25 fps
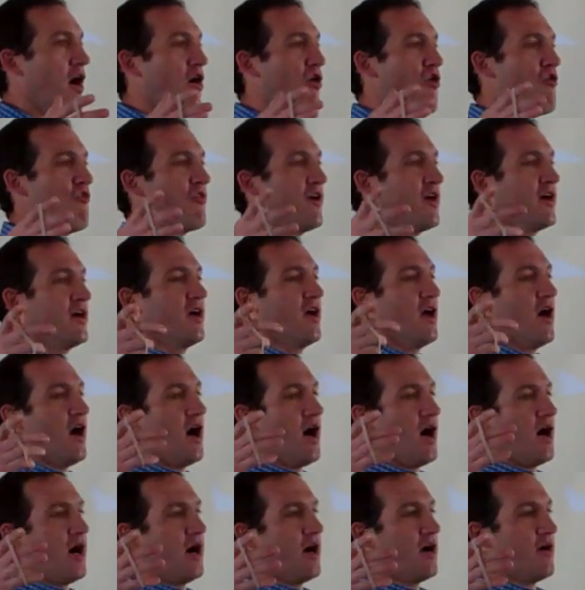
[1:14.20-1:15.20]
of
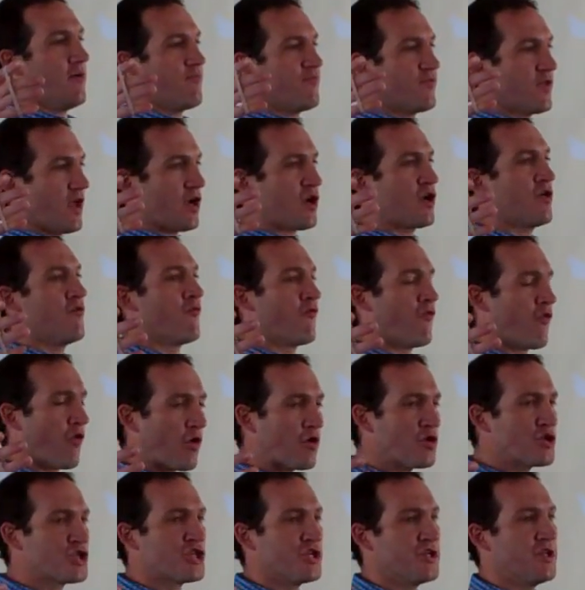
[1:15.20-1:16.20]
a
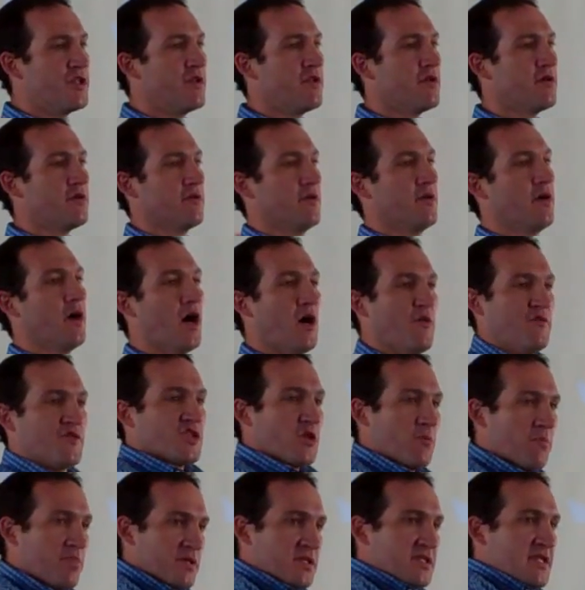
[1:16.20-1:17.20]
conversion of
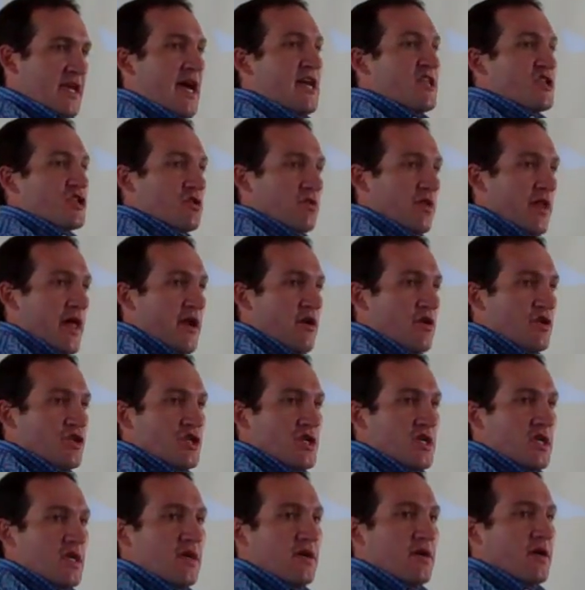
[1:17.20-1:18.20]
some potential
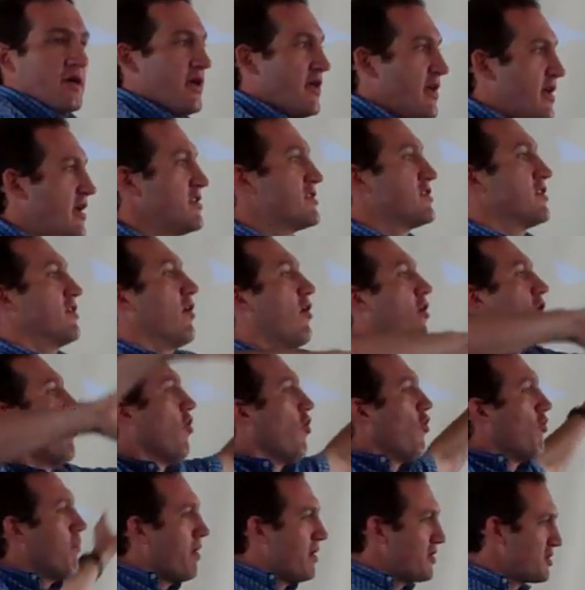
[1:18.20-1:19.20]
energy into a
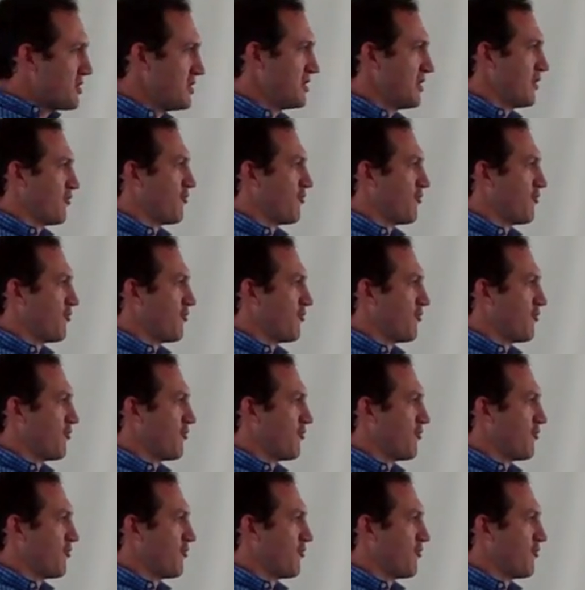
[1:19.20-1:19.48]
whole bunch of